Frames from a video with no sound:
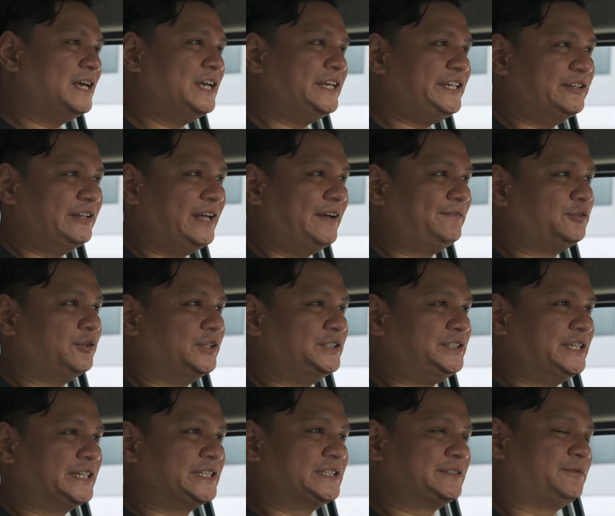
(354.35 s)
you'll have to
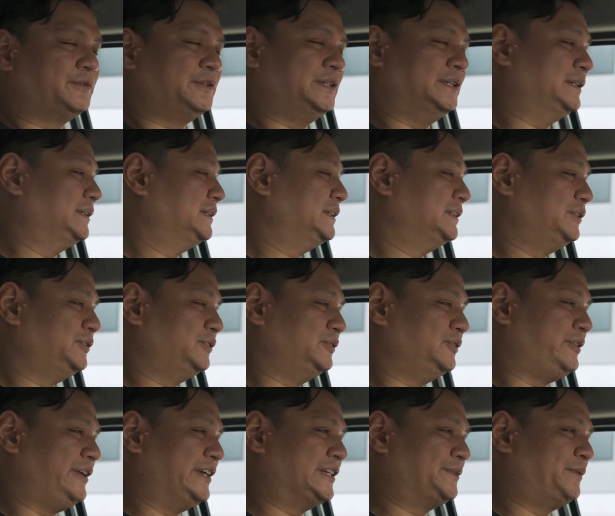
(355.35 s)
adjust for the
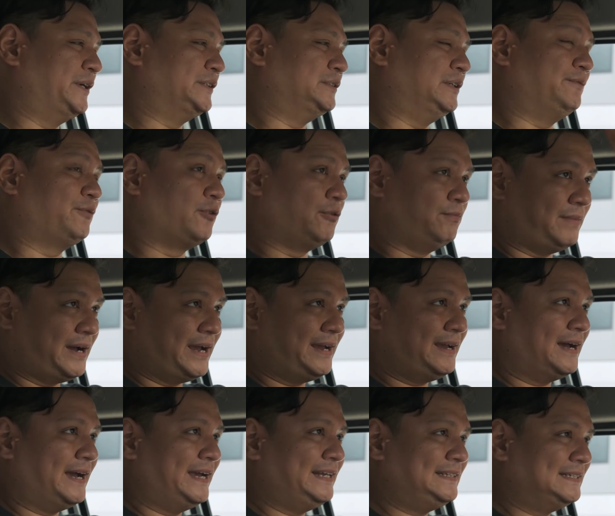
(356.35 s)
Suzuki S-Presso. And for my
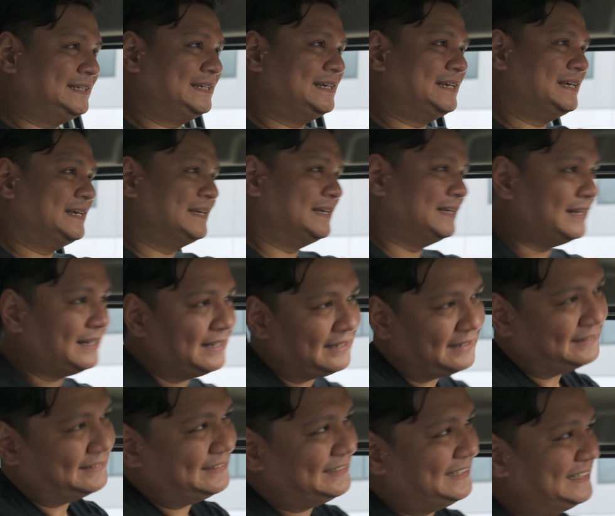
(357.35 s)
height,
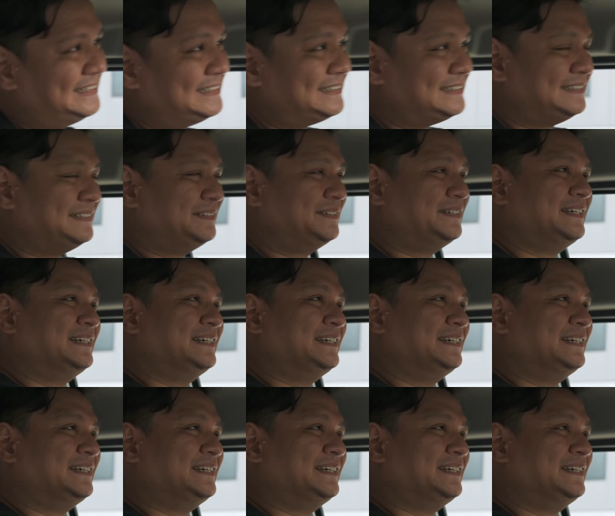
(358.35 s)
the